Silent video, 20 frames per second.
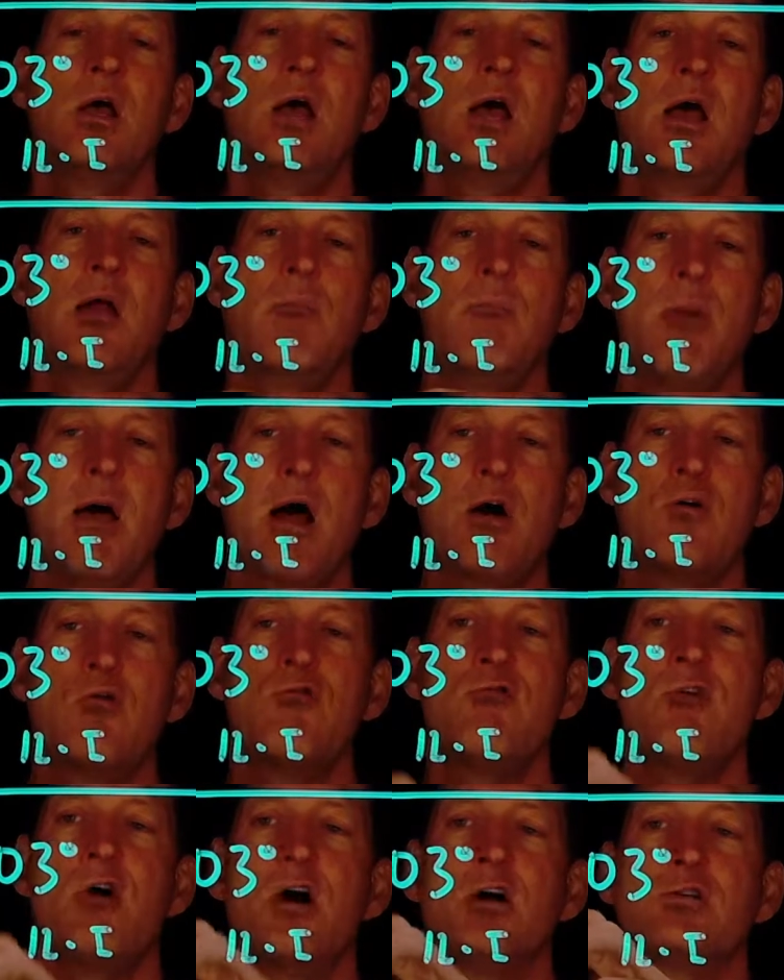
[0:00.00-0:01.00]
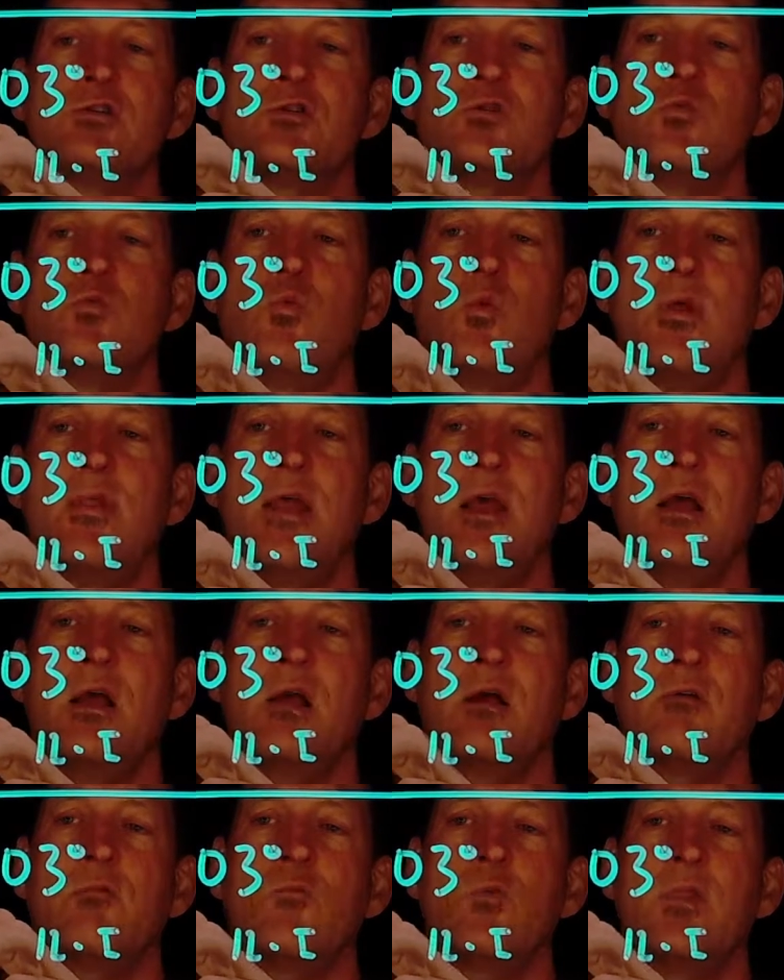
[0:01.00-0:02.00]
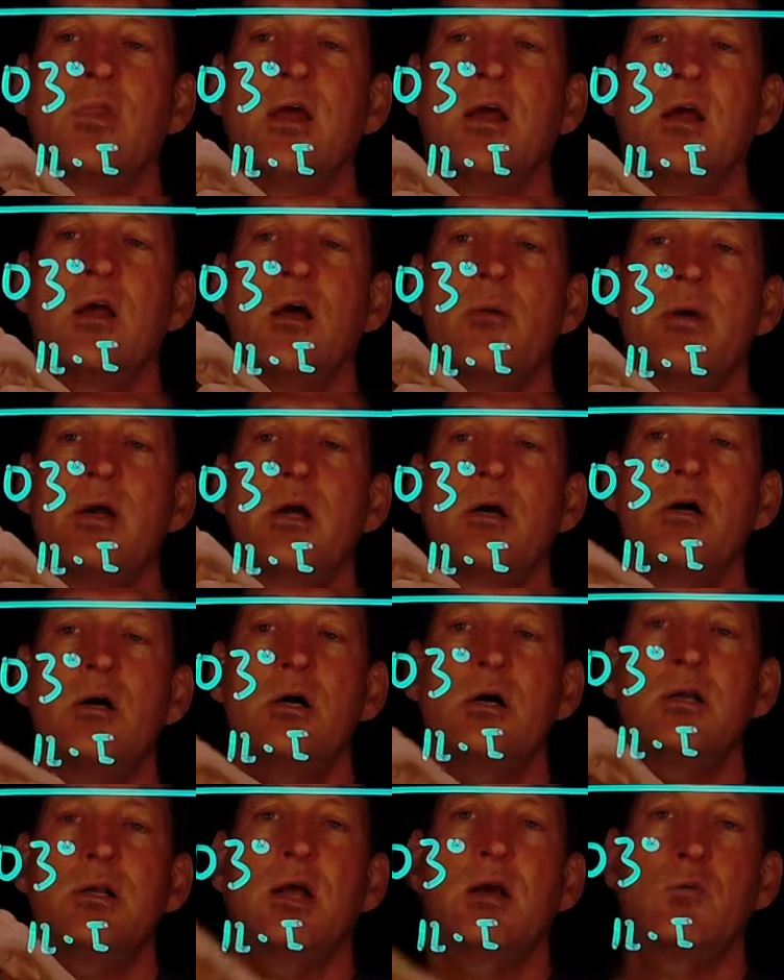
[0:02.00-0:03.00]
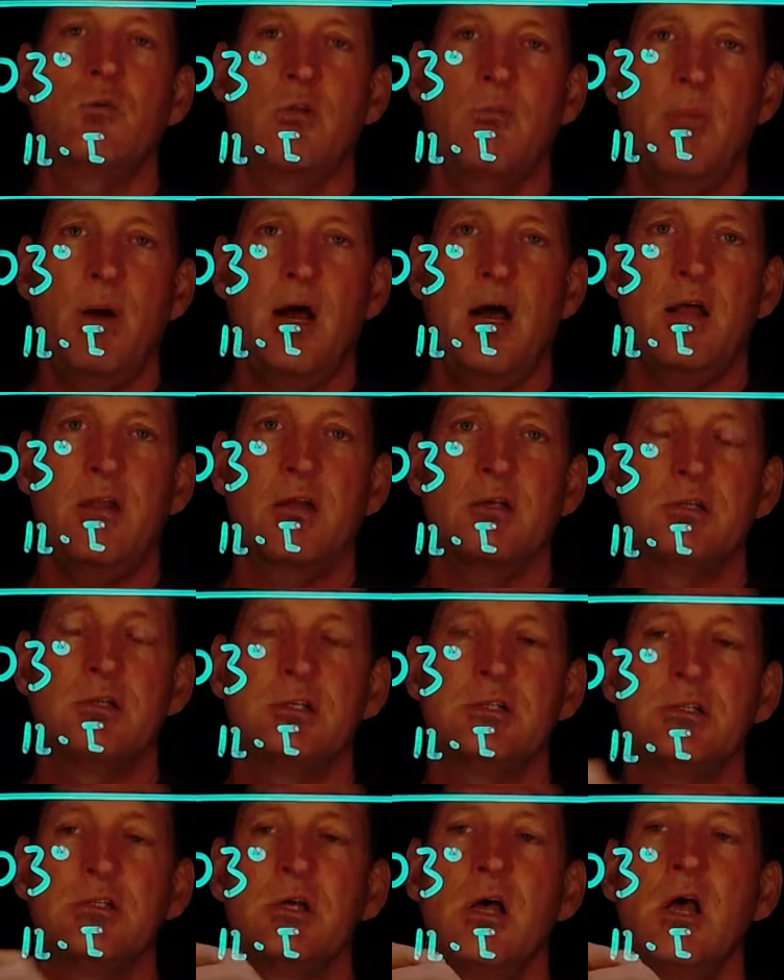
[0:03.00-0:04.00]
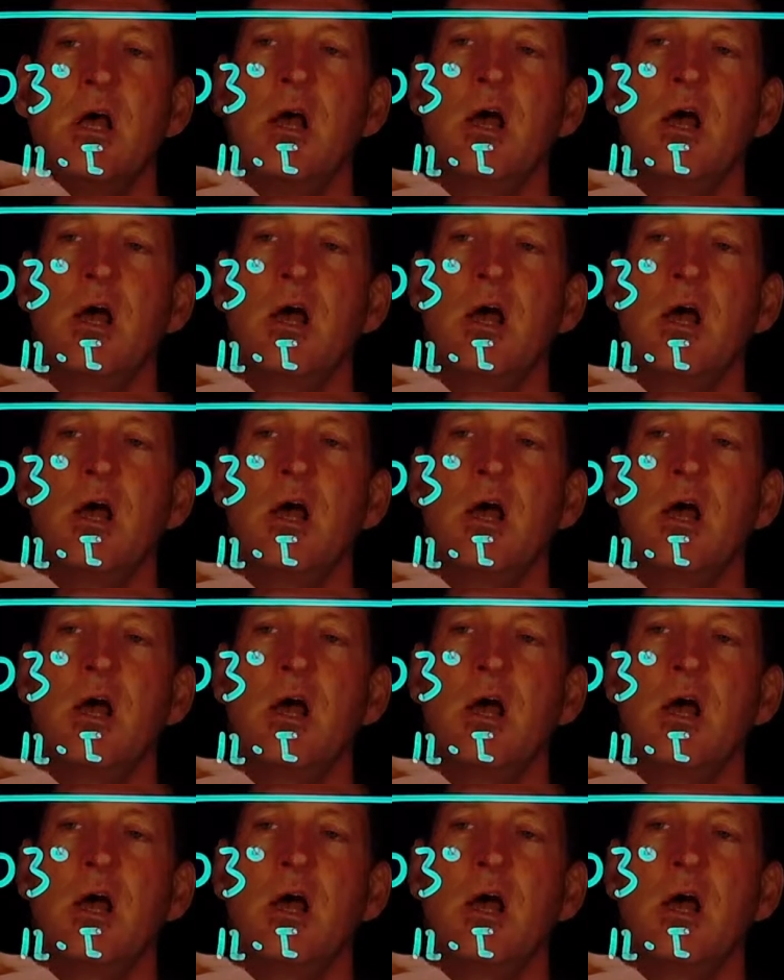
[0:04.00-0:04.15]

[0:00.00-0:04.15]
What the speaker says: and macrophages, when they come in contact with pathogens